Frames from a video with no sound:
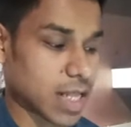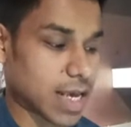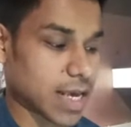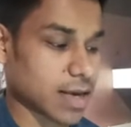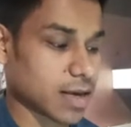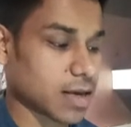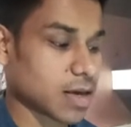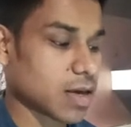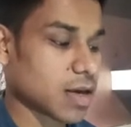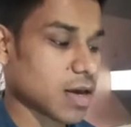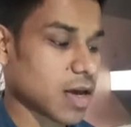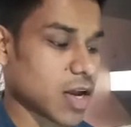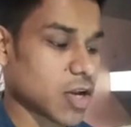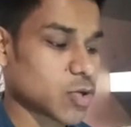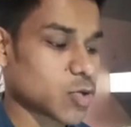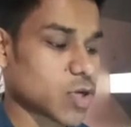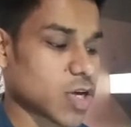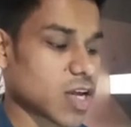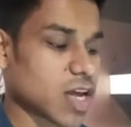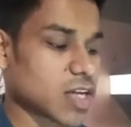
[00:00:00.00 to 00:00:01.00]
like
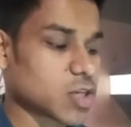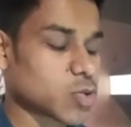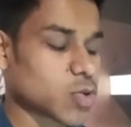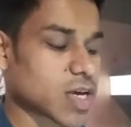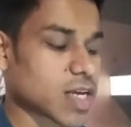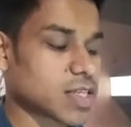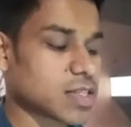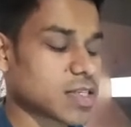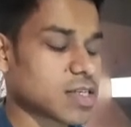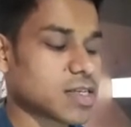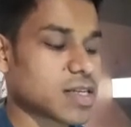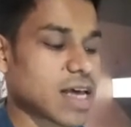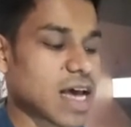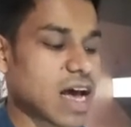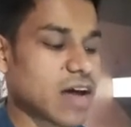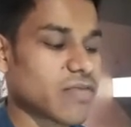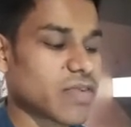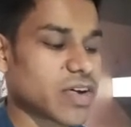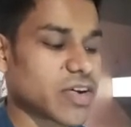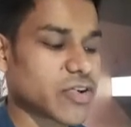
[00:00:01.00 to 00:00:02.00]
as, as you can see they
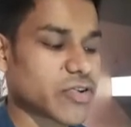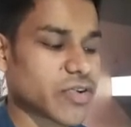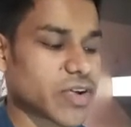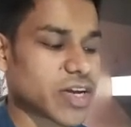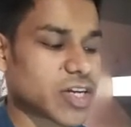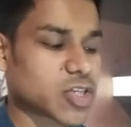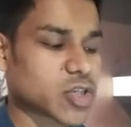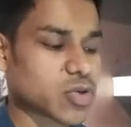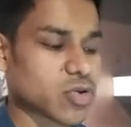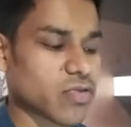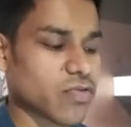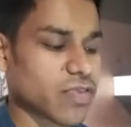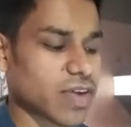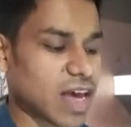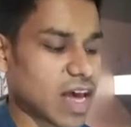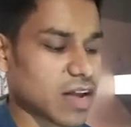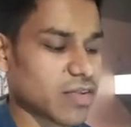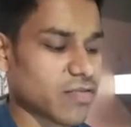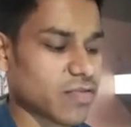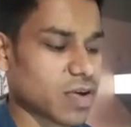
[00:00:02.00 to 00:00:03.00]
have integration of
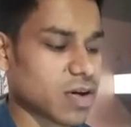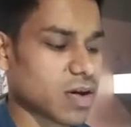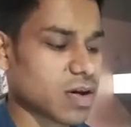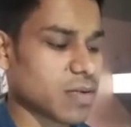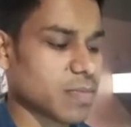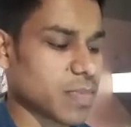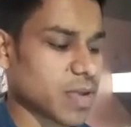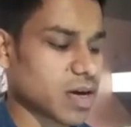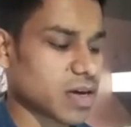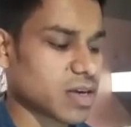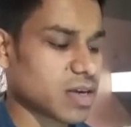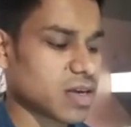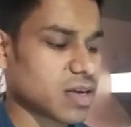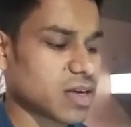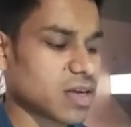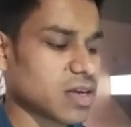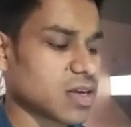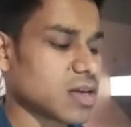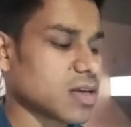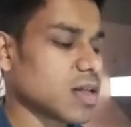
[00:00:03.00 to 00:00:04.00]
canva
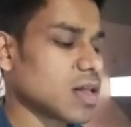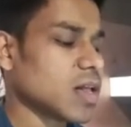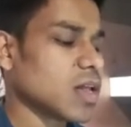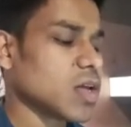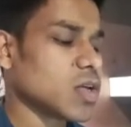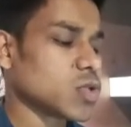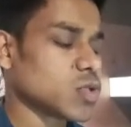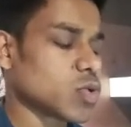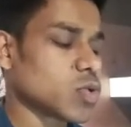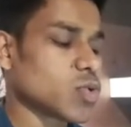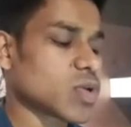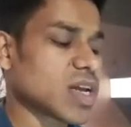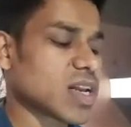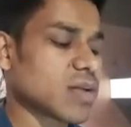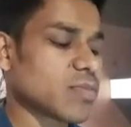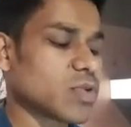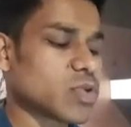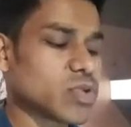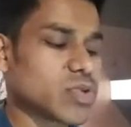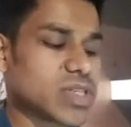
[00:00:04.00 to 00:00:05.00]
monkey so you
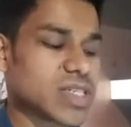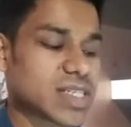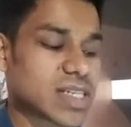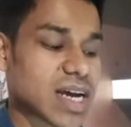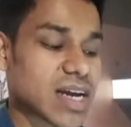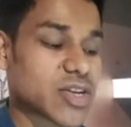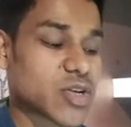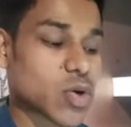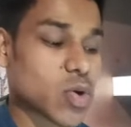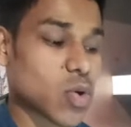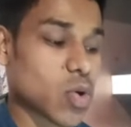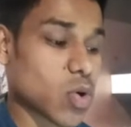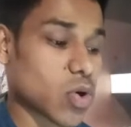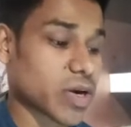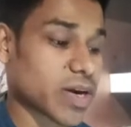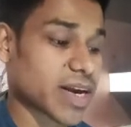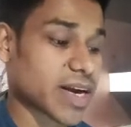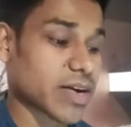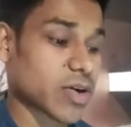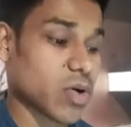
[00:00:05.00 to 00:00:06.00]
can able to design your
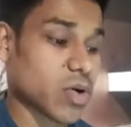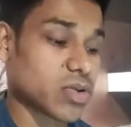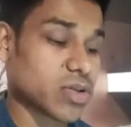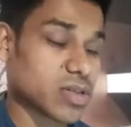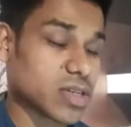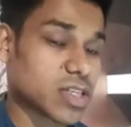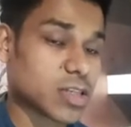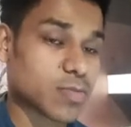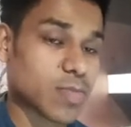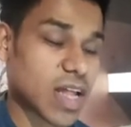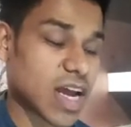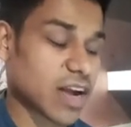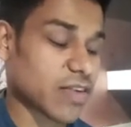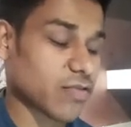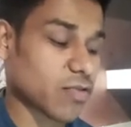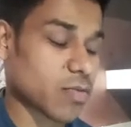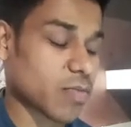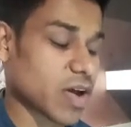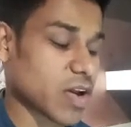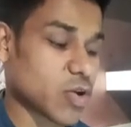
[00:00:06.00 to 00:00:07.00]
contact on this
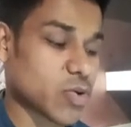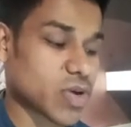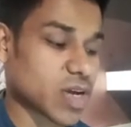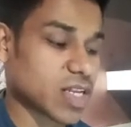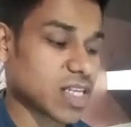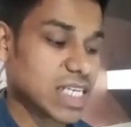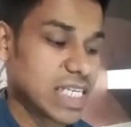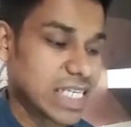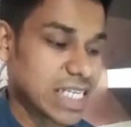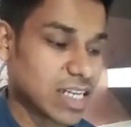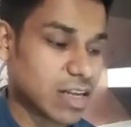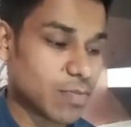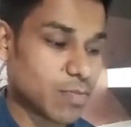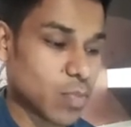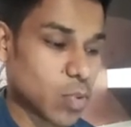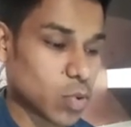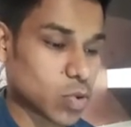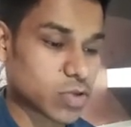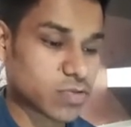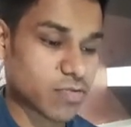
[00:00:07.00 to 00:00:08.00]
platform and you can easily
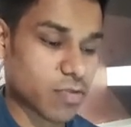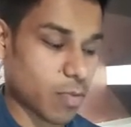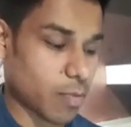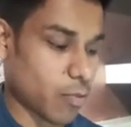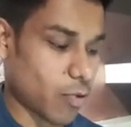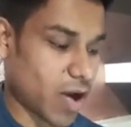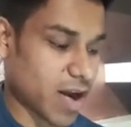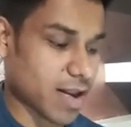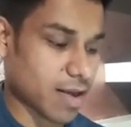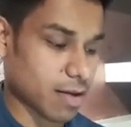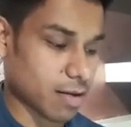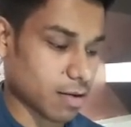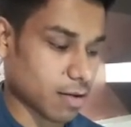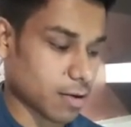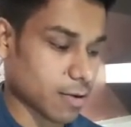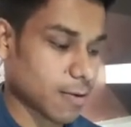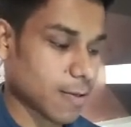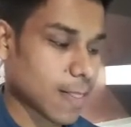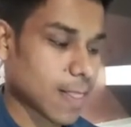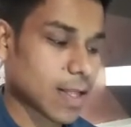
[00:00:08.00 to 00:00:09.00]
post from right
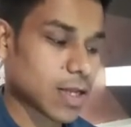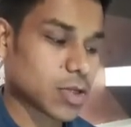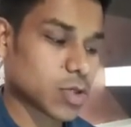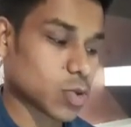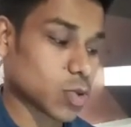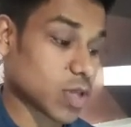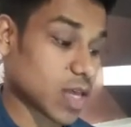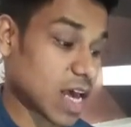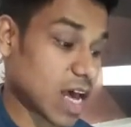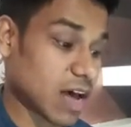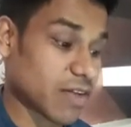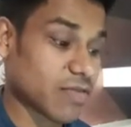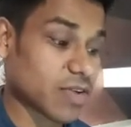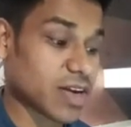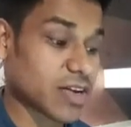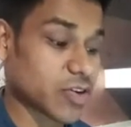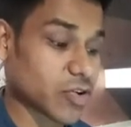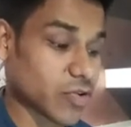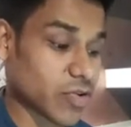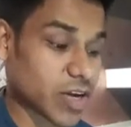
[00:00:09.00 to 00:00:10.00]
here so they have
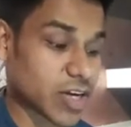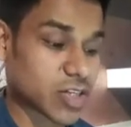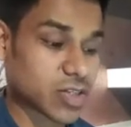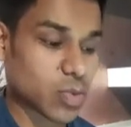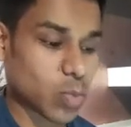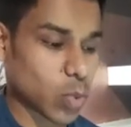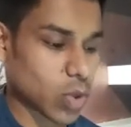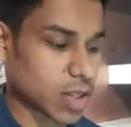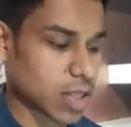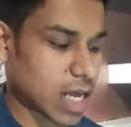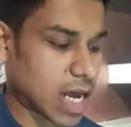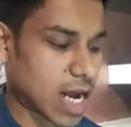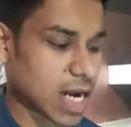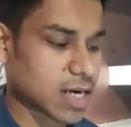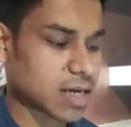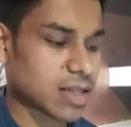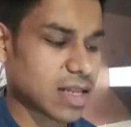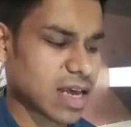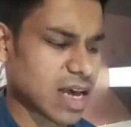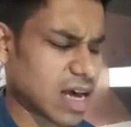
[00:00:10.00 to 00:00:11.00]
an integration with
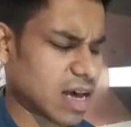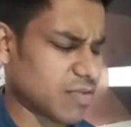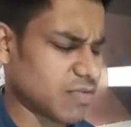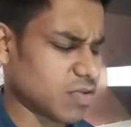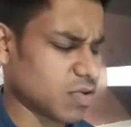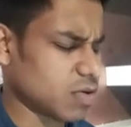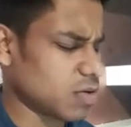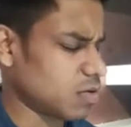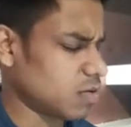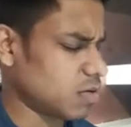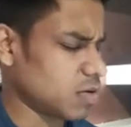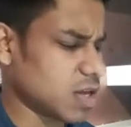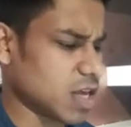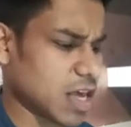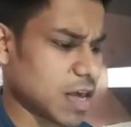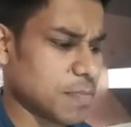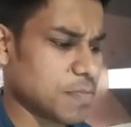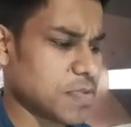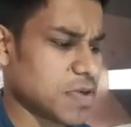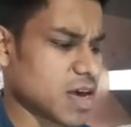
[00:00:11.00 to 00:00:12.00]
that they have a
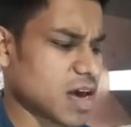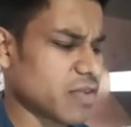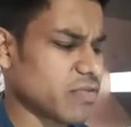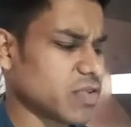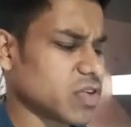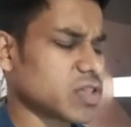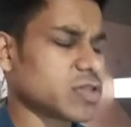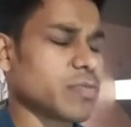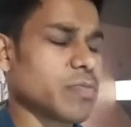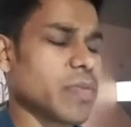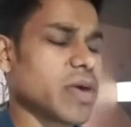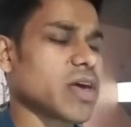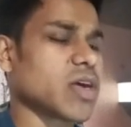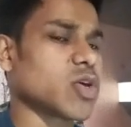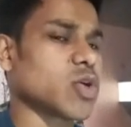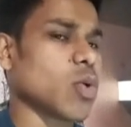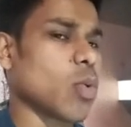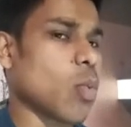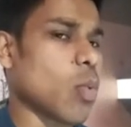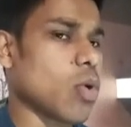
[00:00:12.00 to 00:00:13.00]
api which
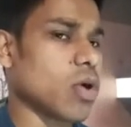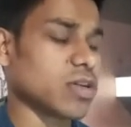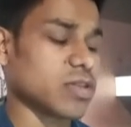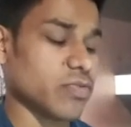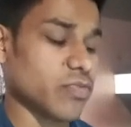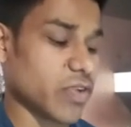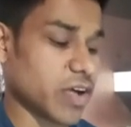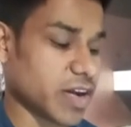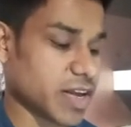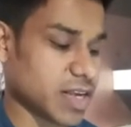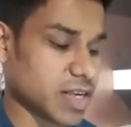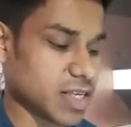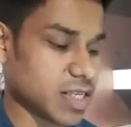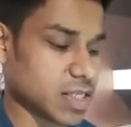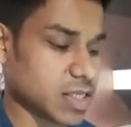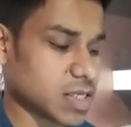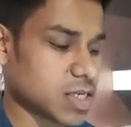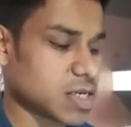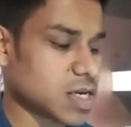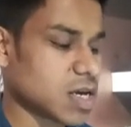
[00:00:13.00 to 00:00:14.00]
make your works very
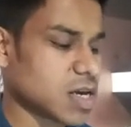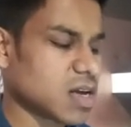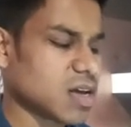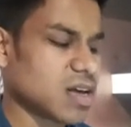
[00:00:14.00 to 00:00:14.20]
easy